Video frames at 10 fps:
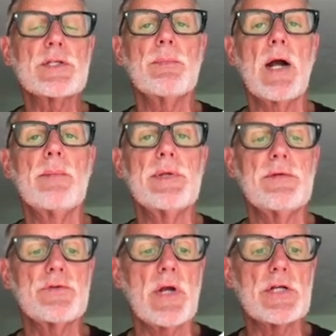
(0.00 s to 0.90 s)
Department of
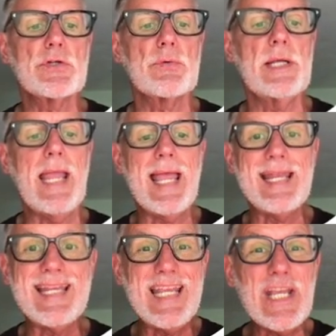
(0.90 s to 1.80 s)
Treasury
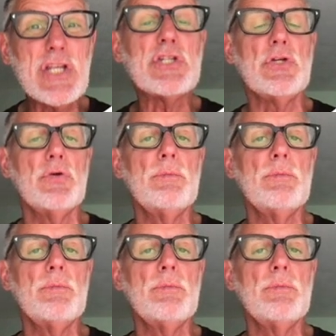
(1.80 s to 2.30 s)
and issued